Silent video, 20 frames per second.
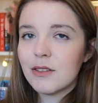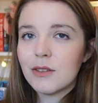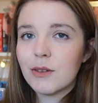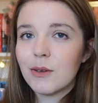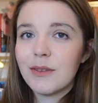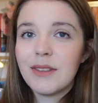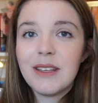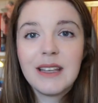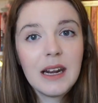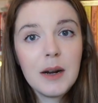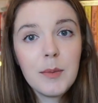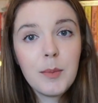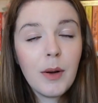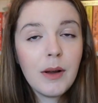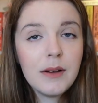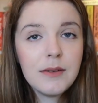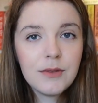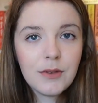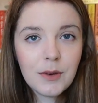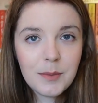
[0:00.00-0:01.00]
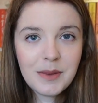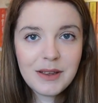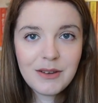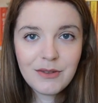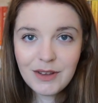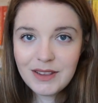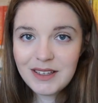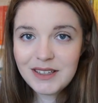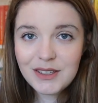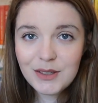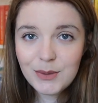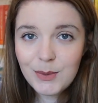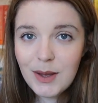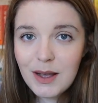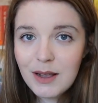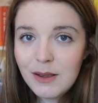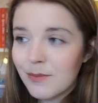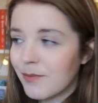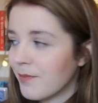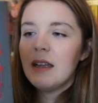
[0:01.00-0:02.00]
So they get a point from me for this as
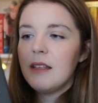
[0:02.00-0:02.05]
well.